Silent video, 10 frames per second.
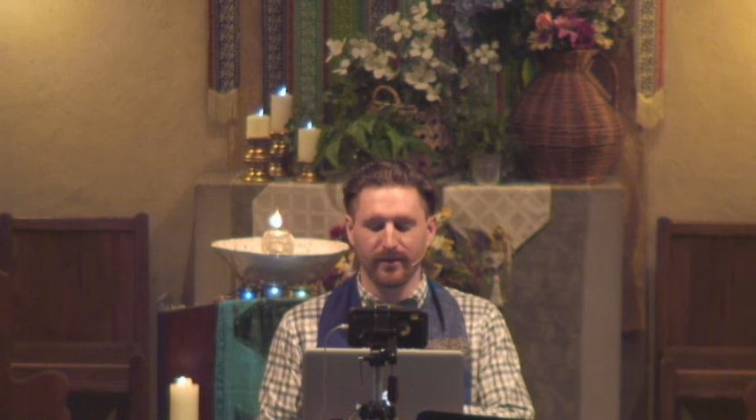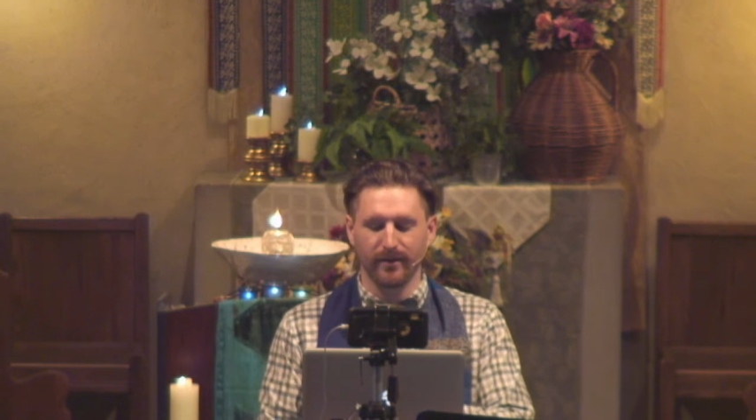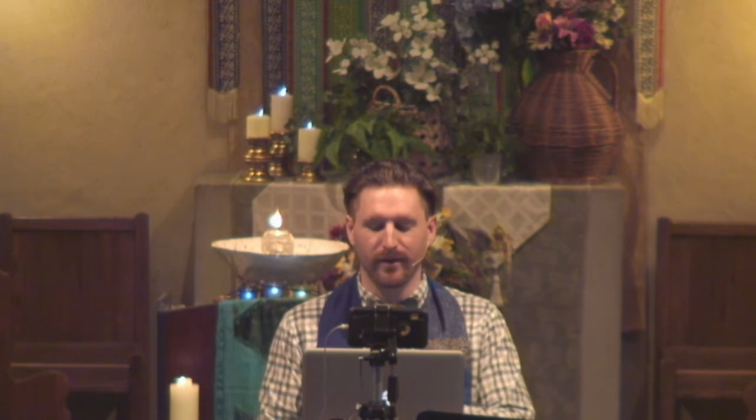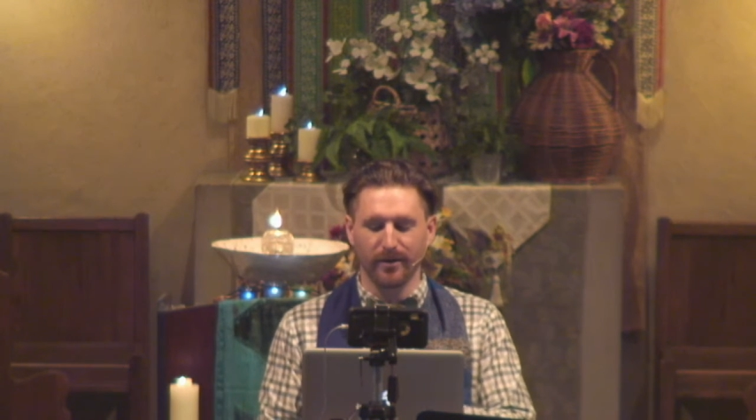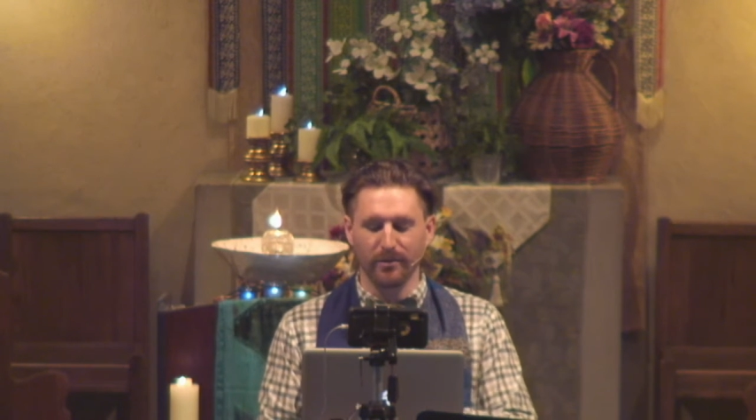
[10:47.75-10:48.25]

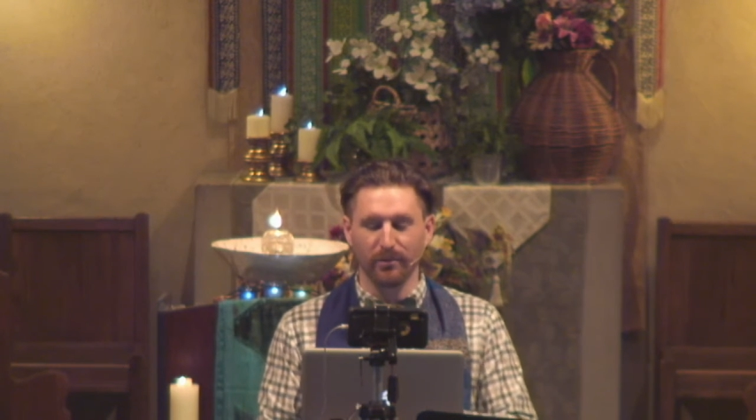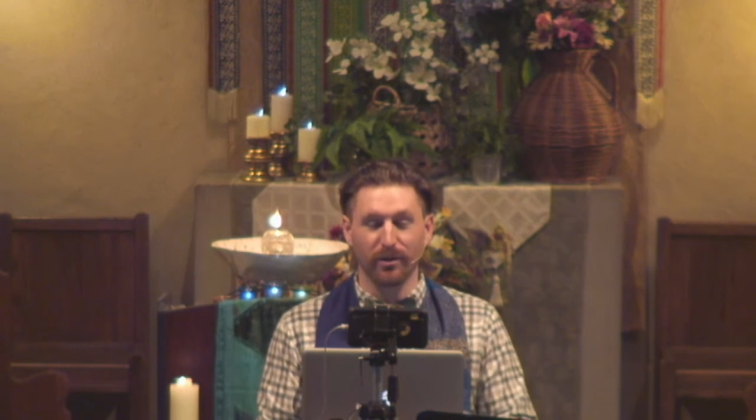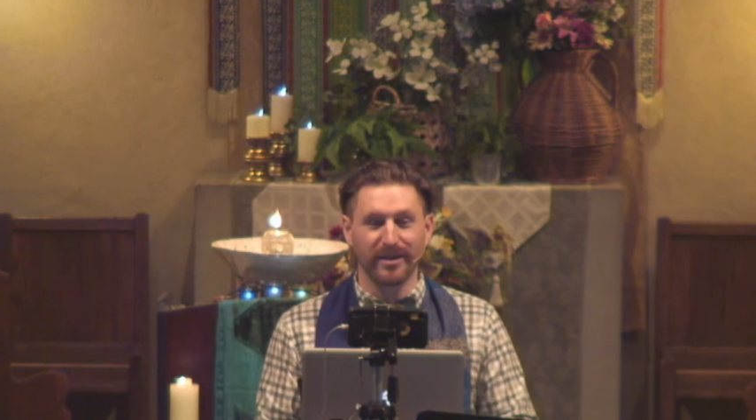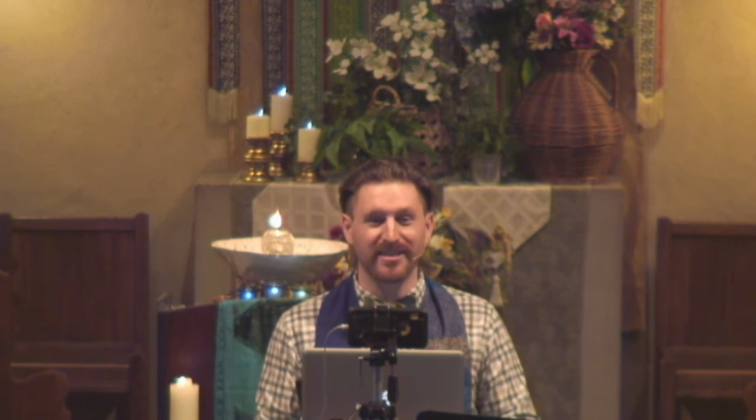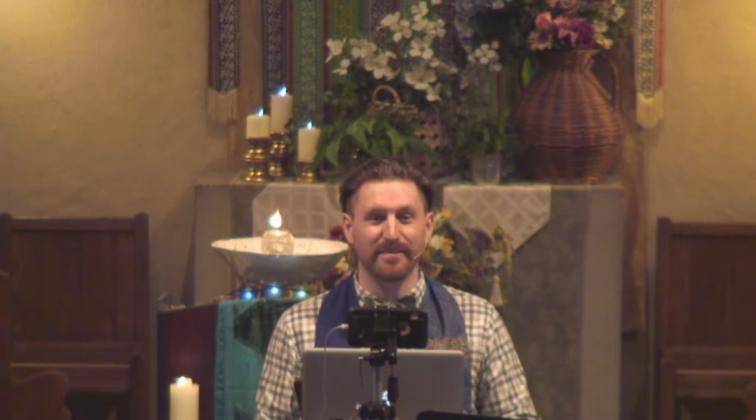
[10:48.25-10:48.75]
Are you
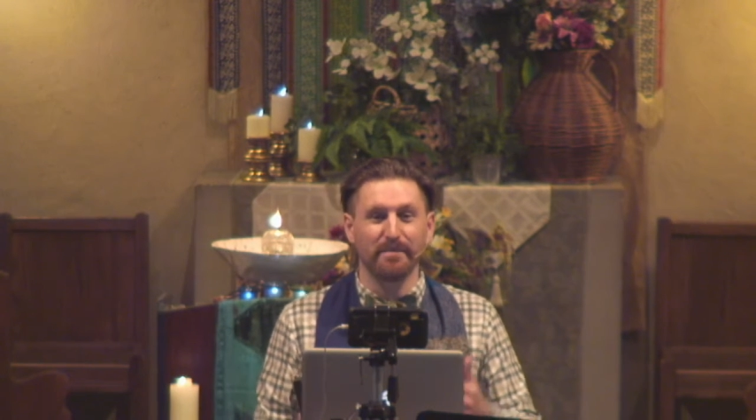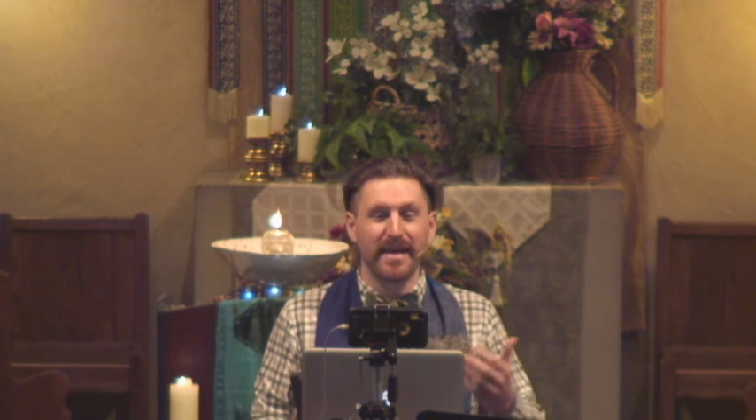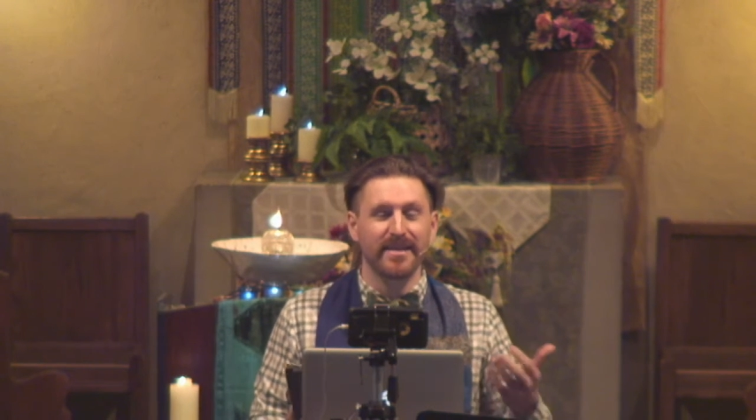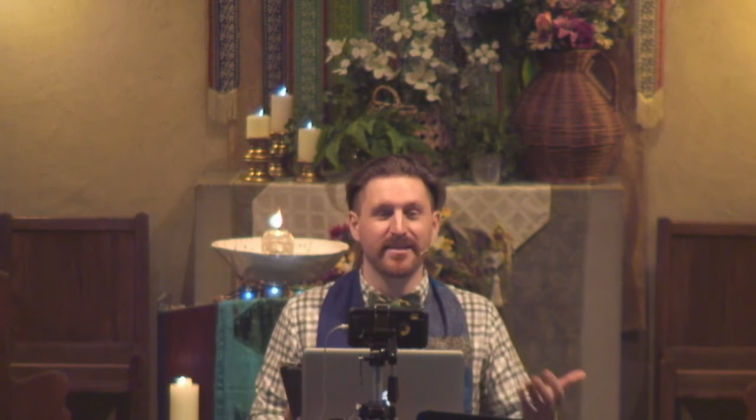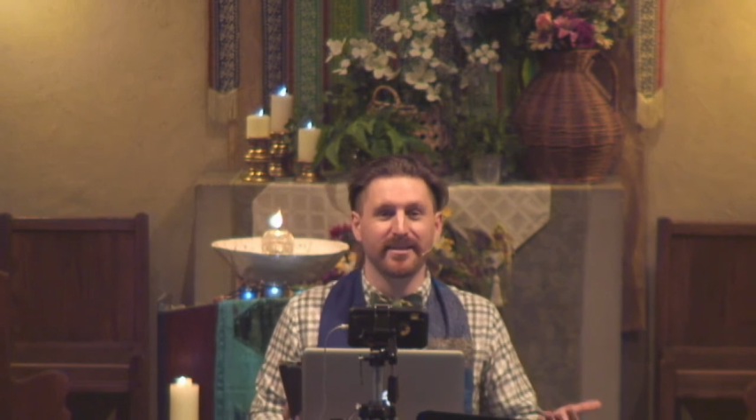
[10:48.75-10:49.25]
learning to
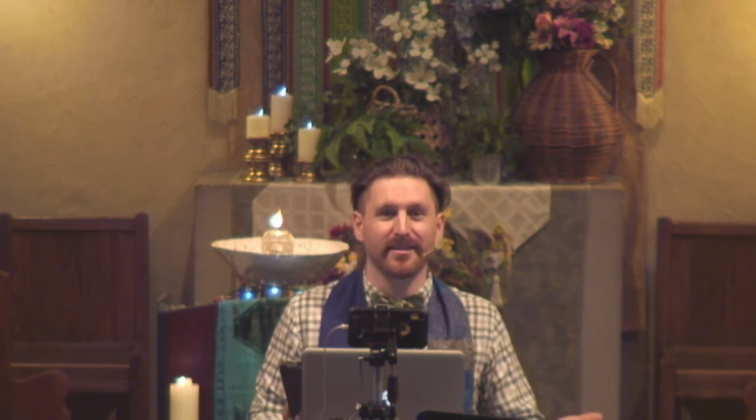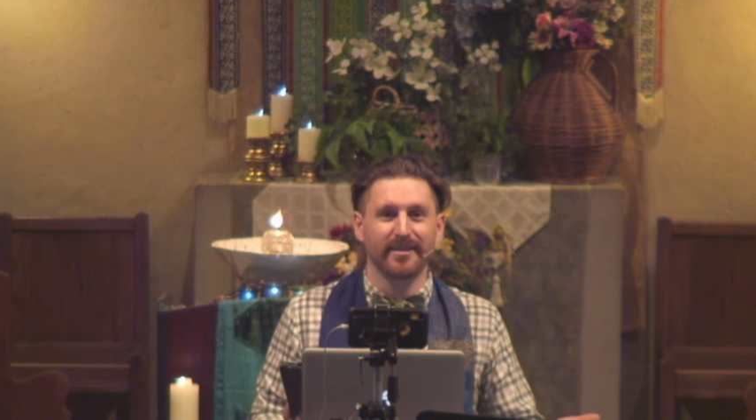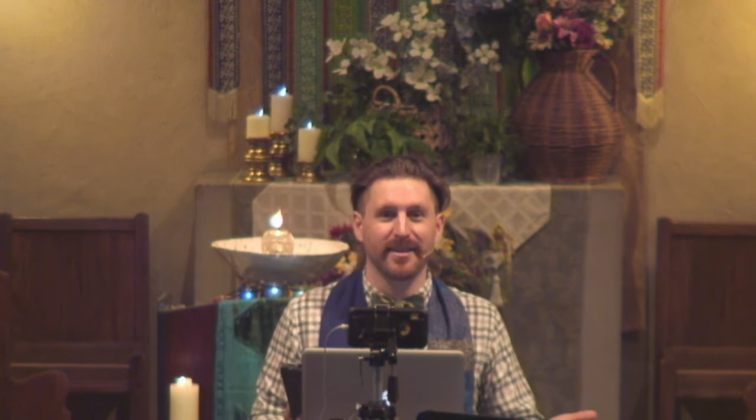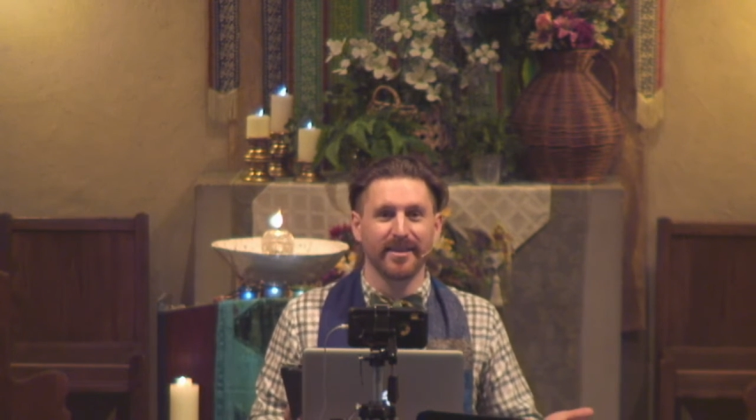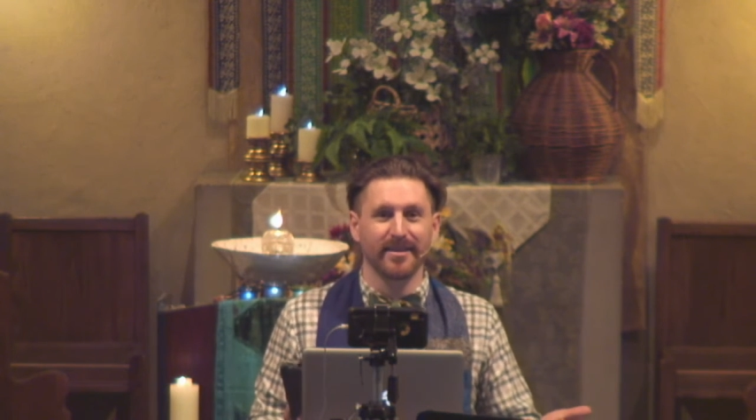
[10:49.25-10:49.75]
make
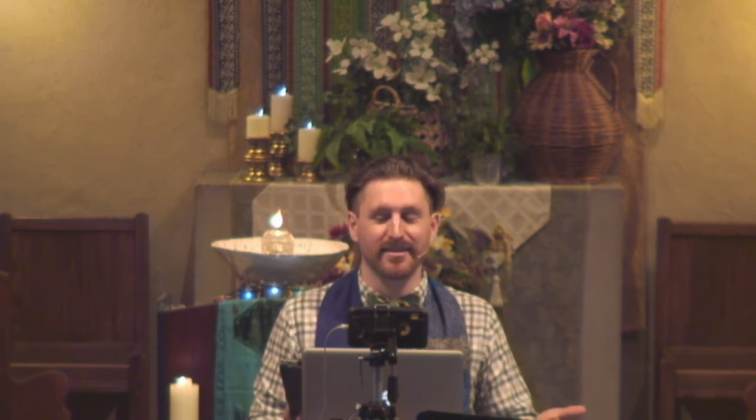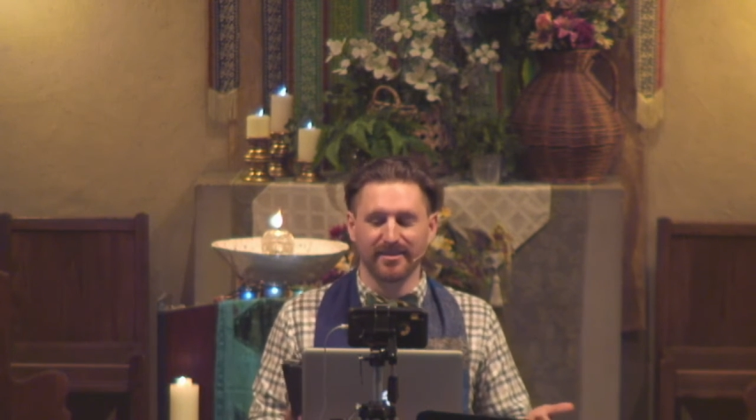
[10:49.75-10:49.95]
things,